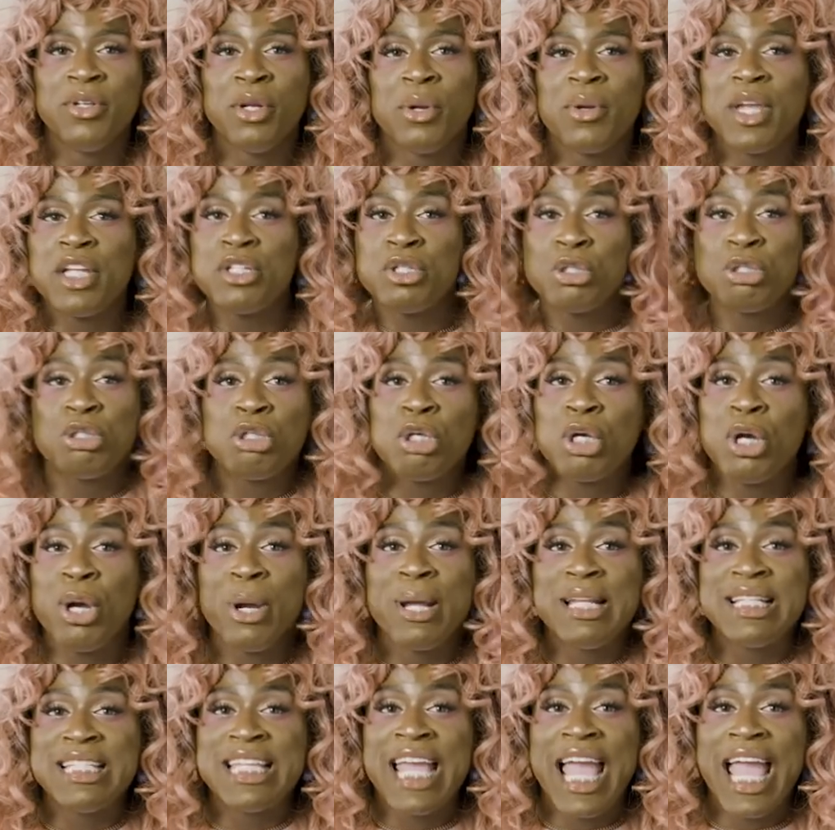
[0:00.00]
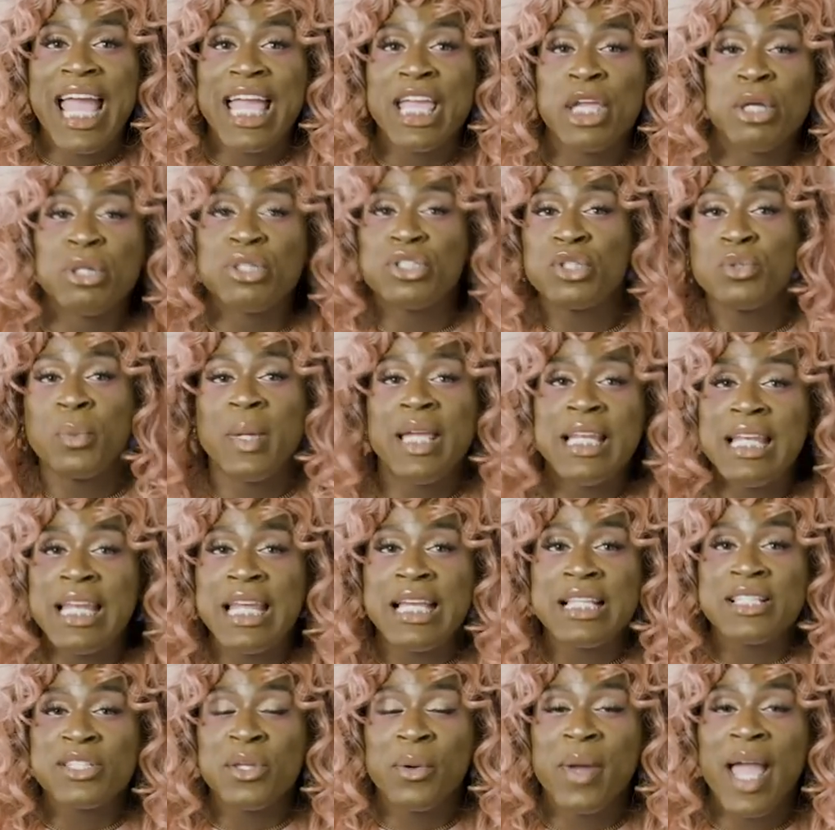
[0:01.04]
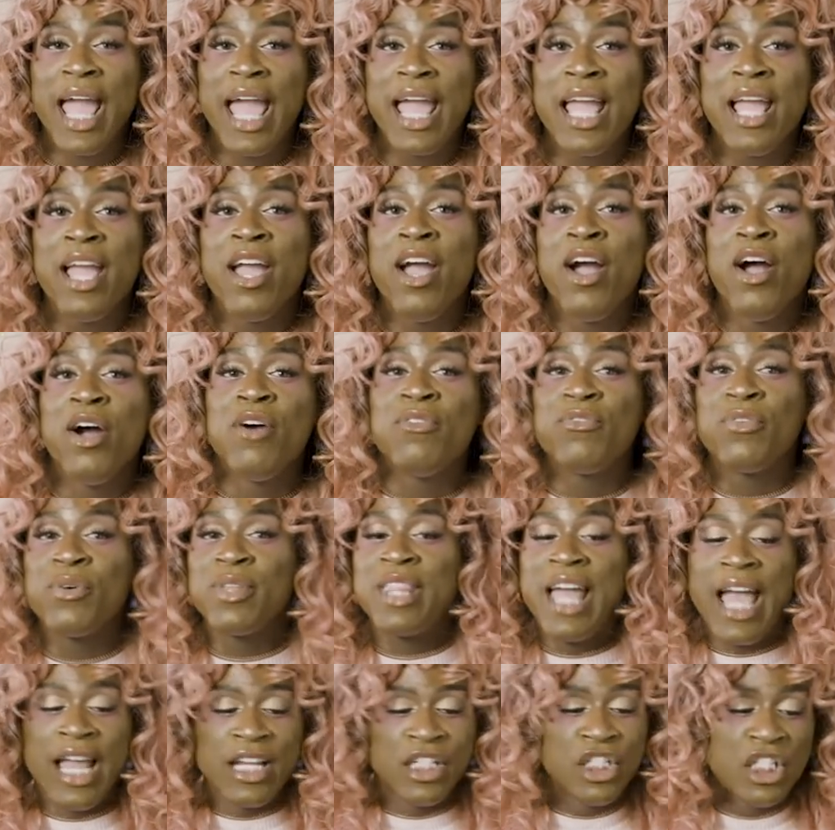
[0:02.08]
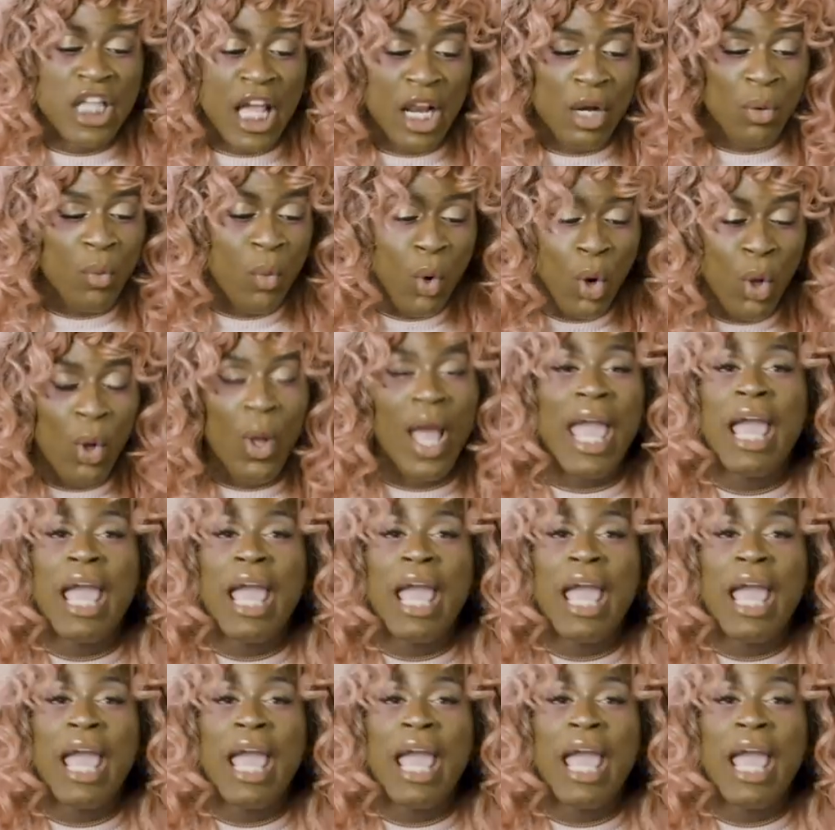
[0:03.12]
So get your sugar intake, your sweetness, okay, for that general